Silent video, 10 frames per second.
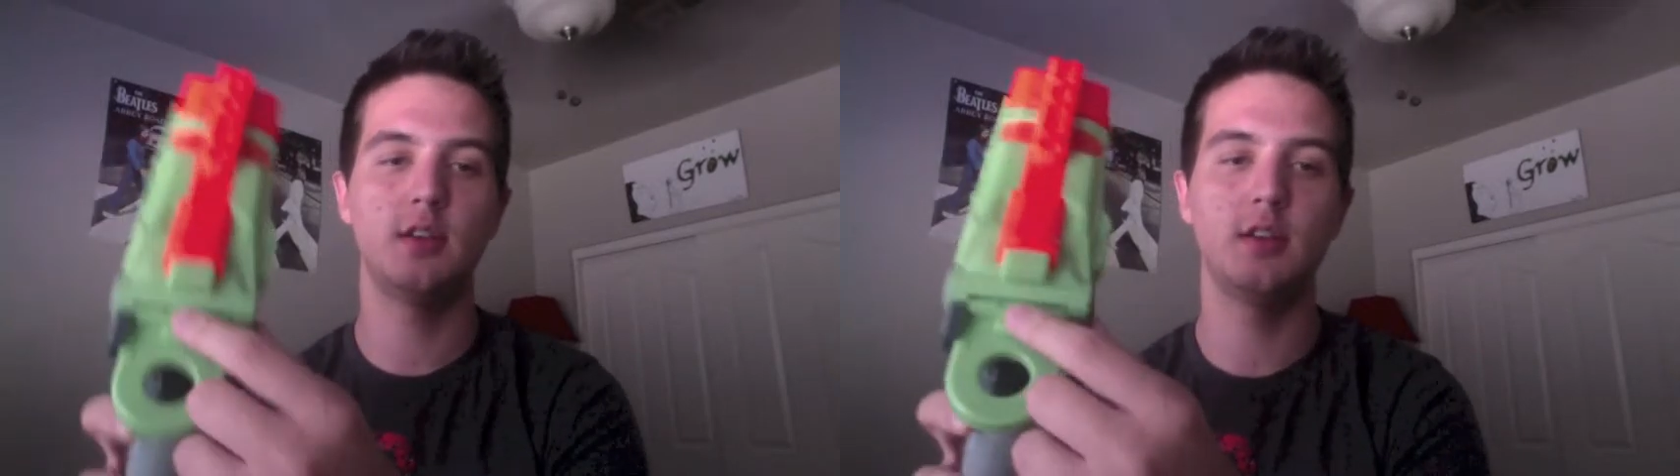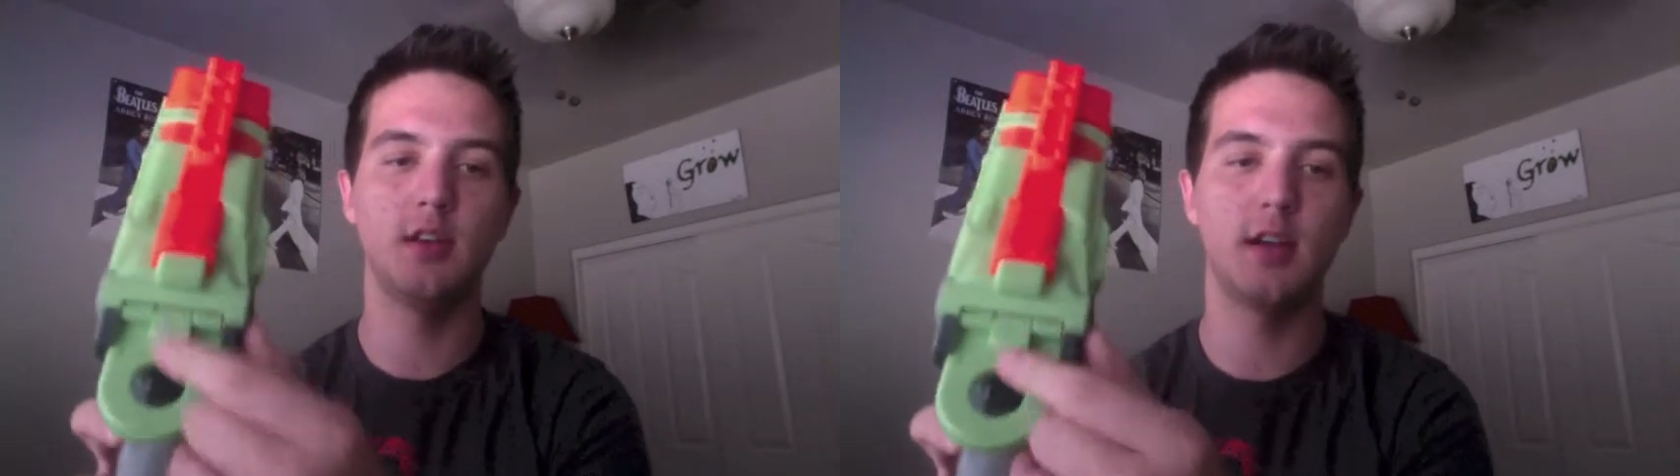
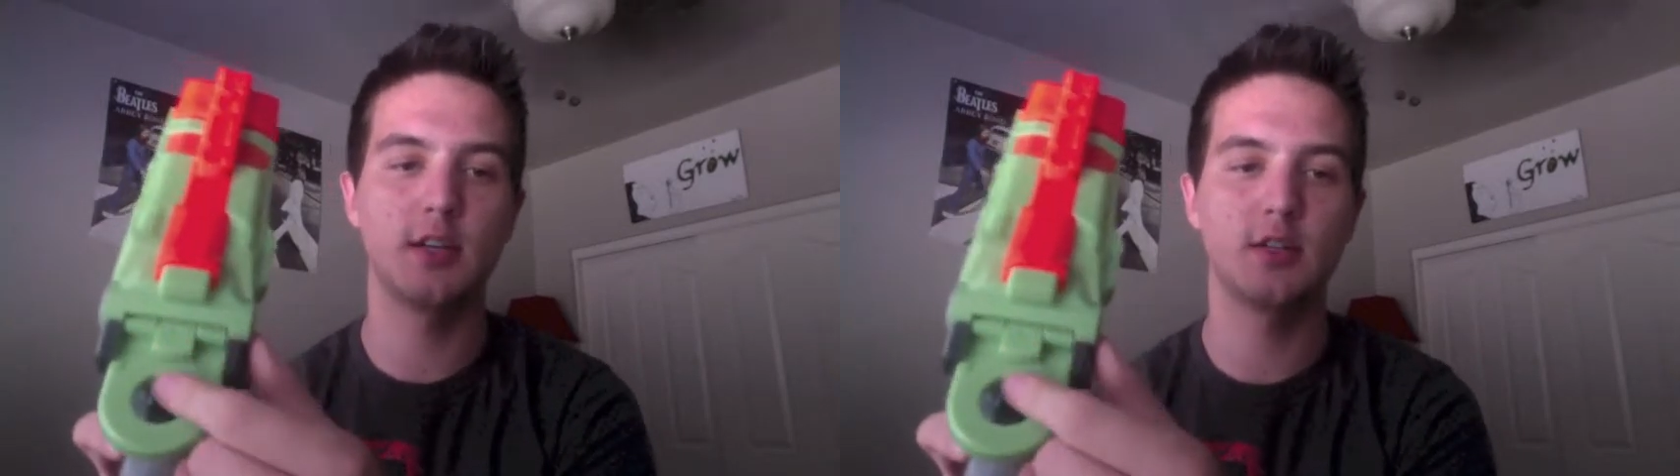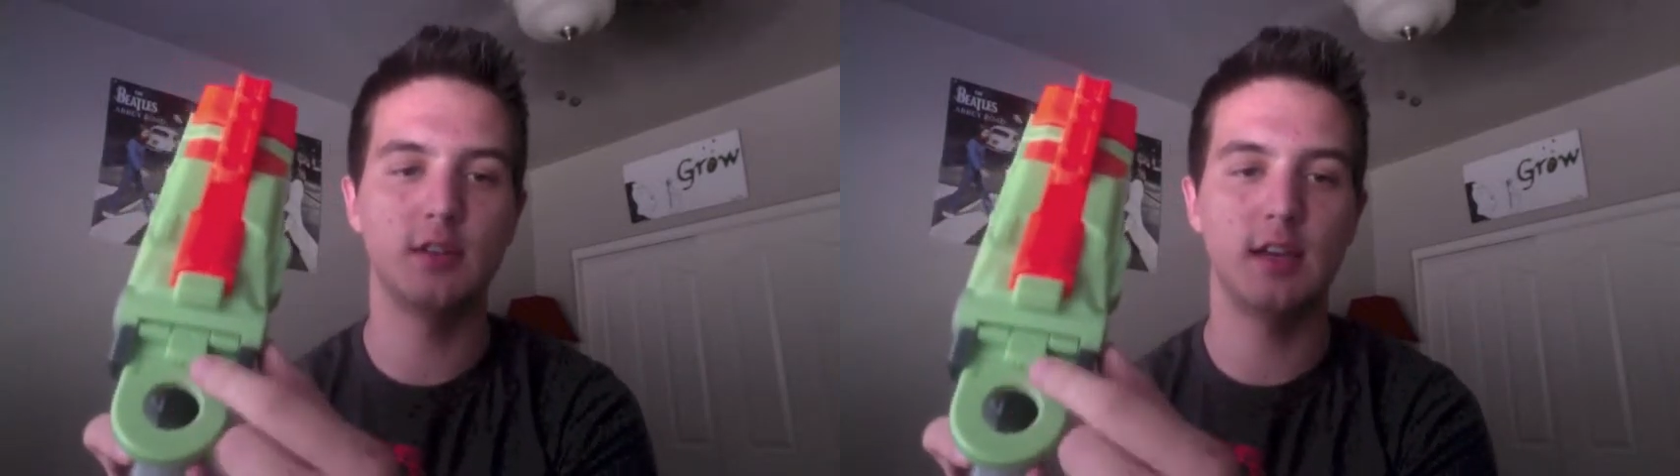you can
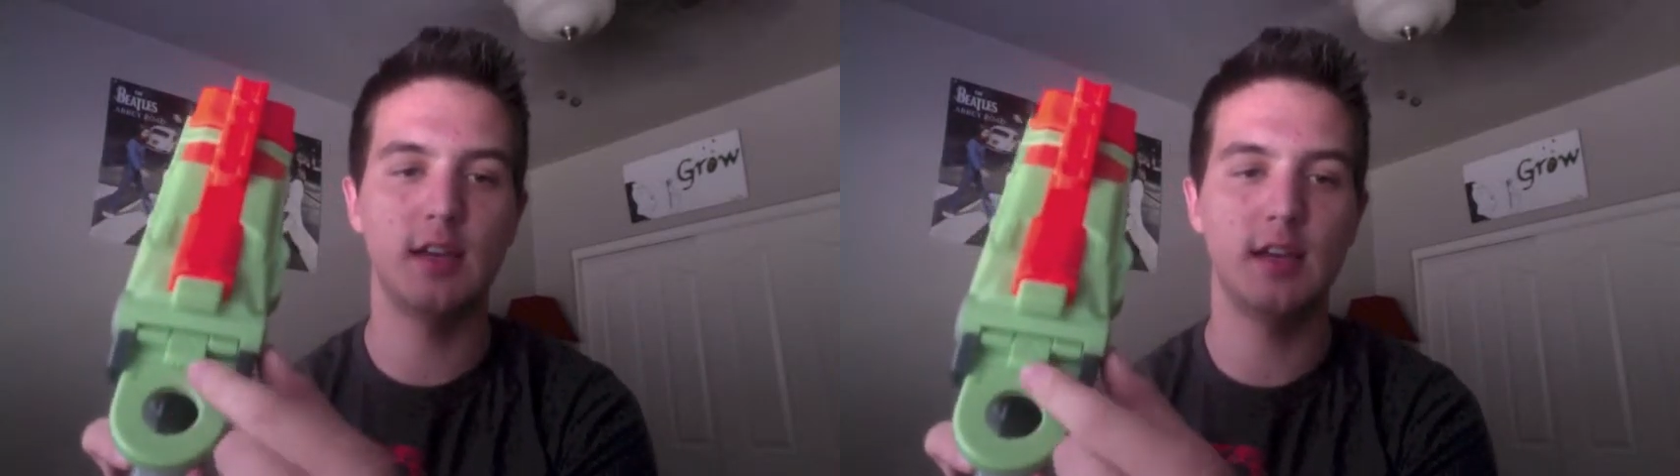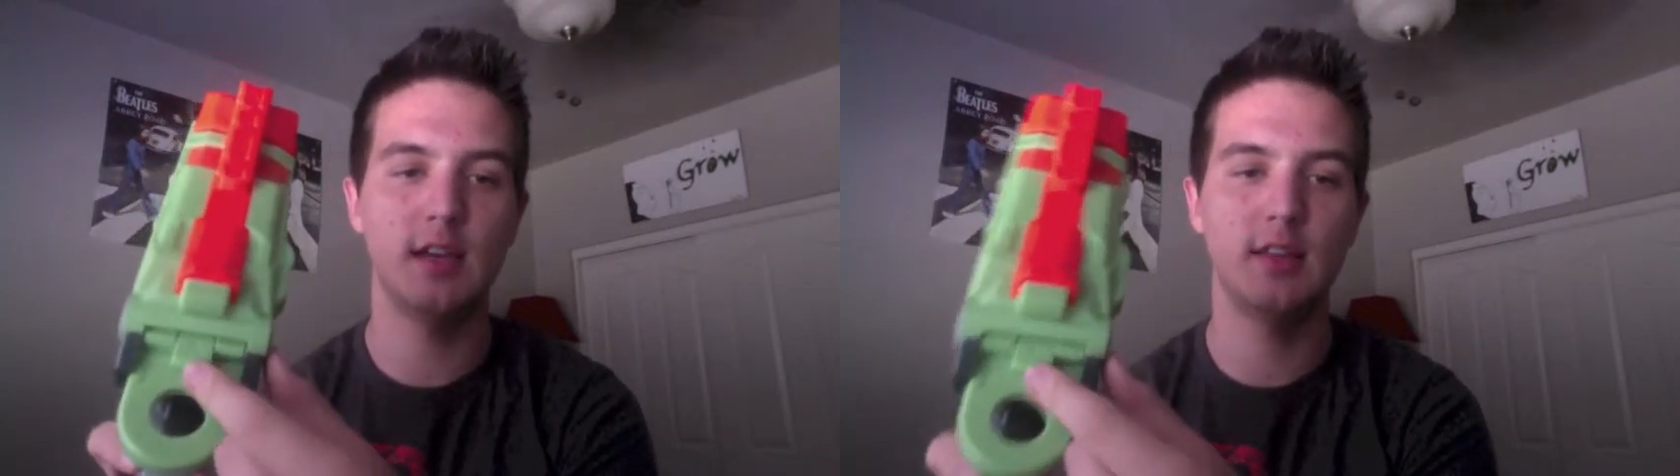actually
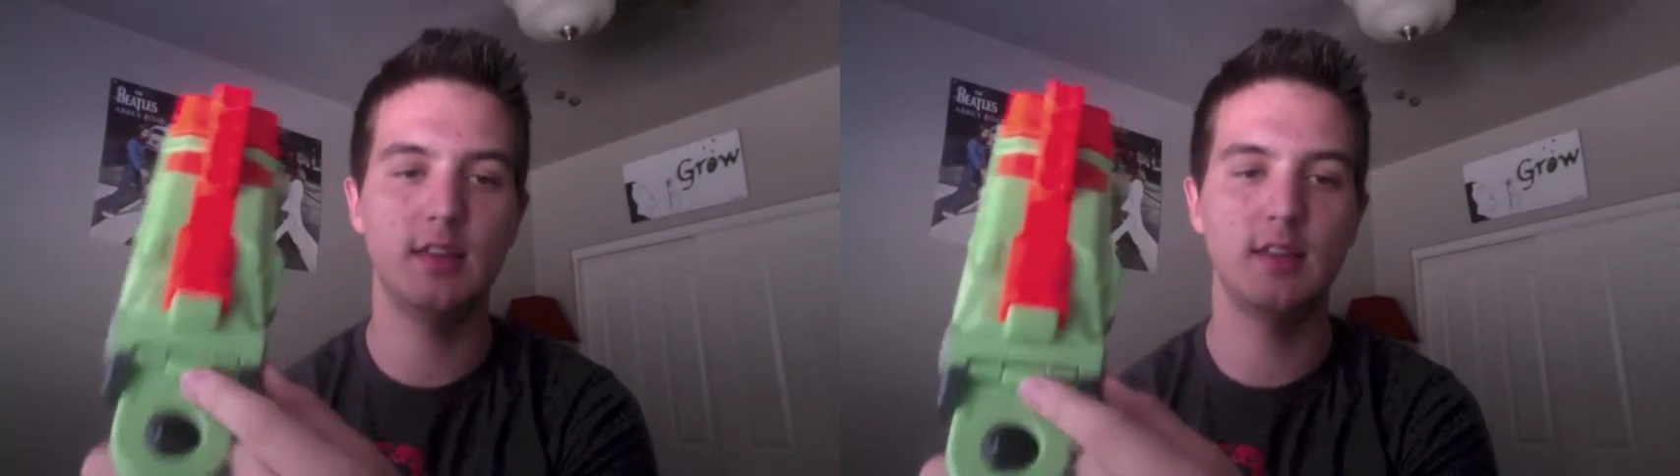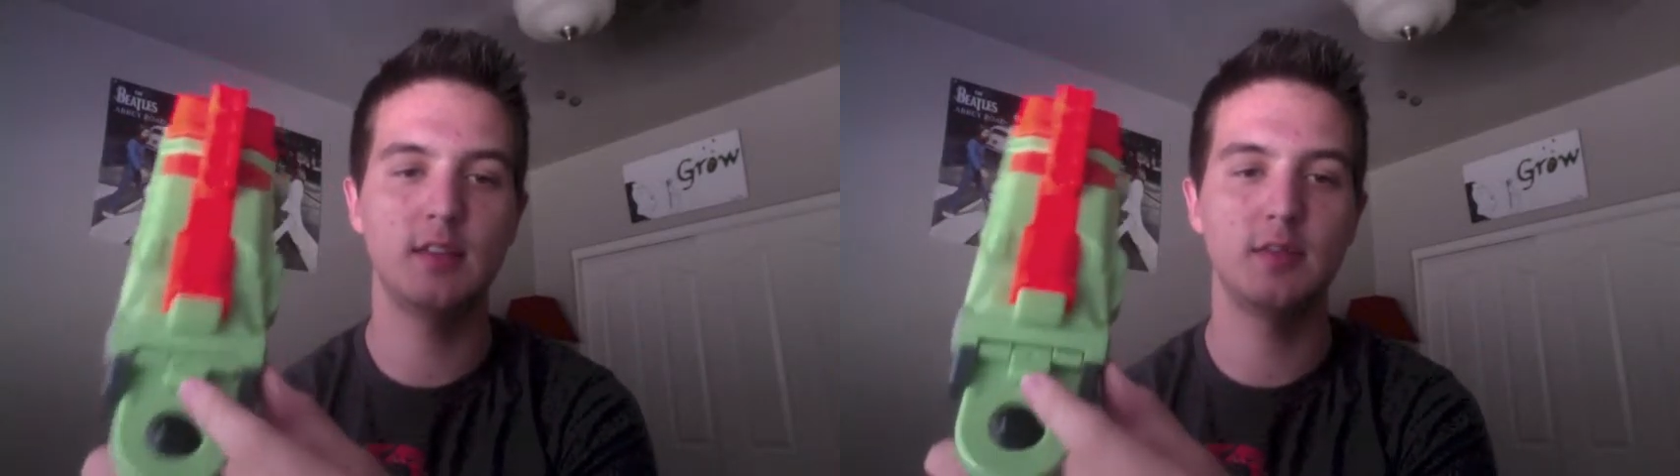hit
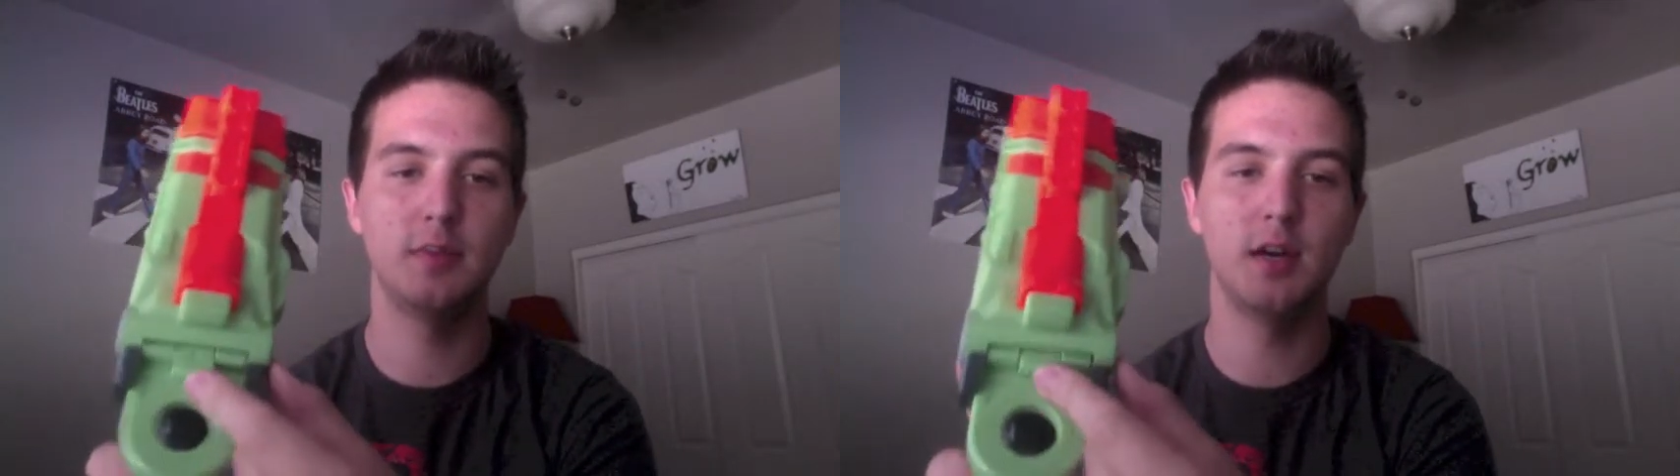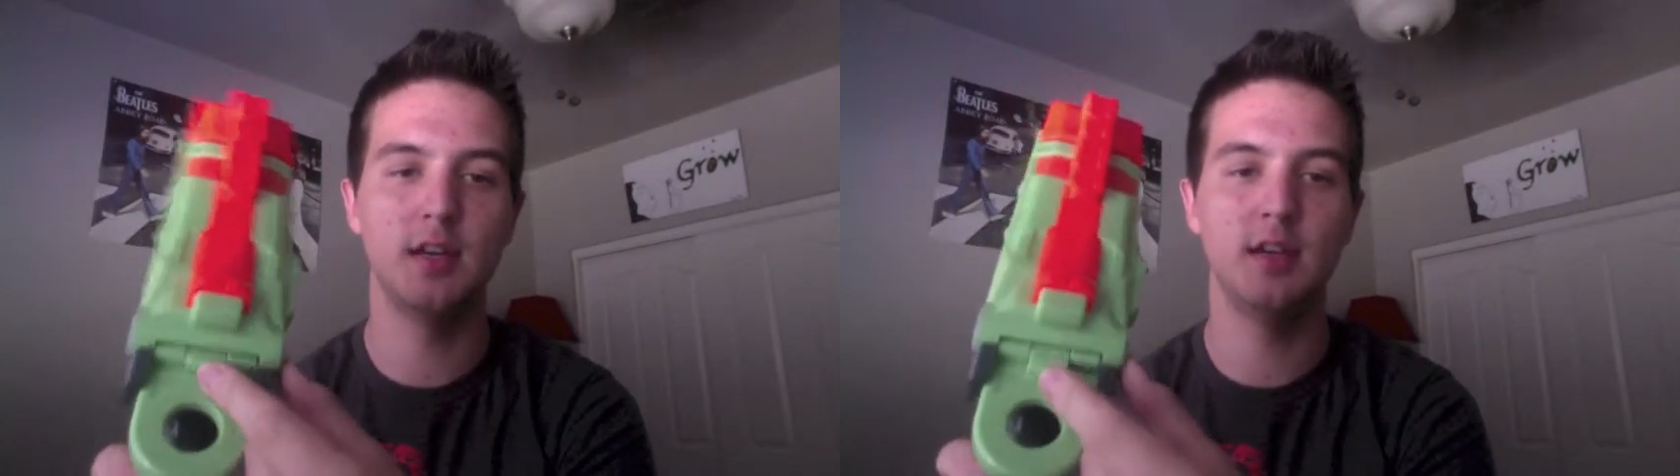this
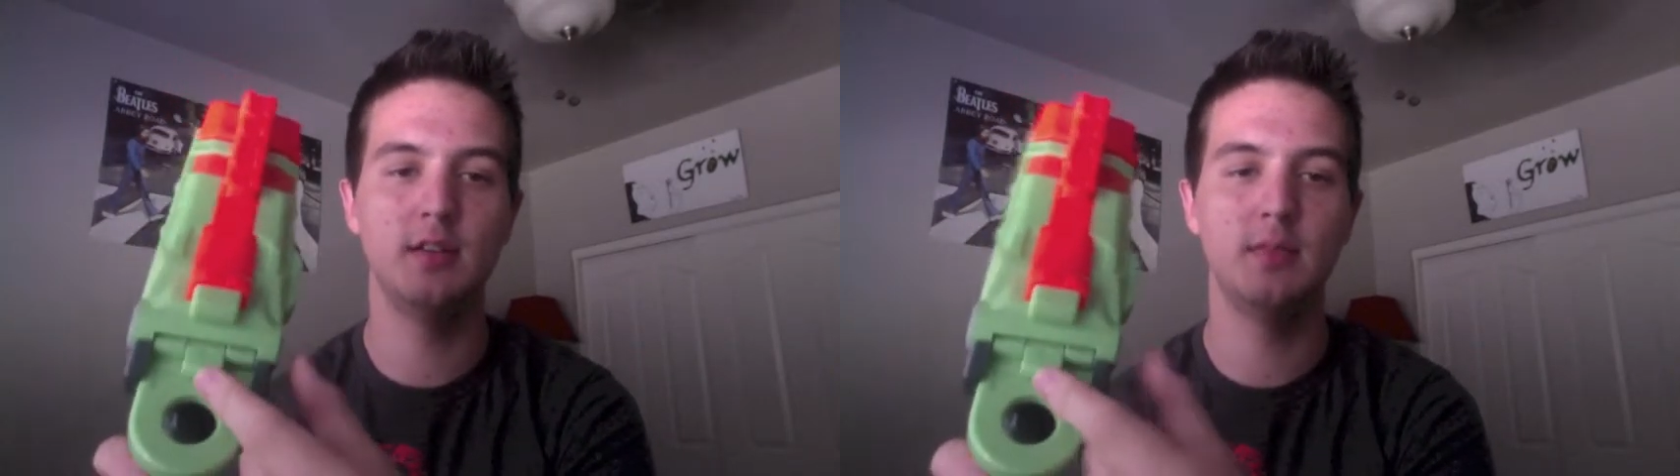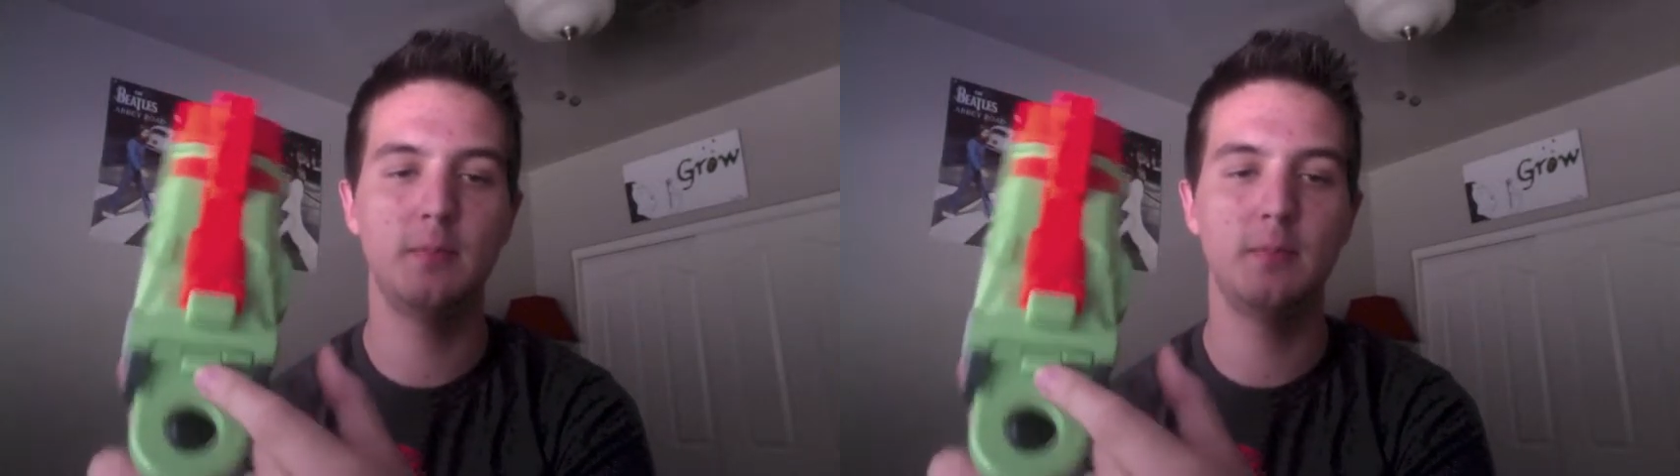button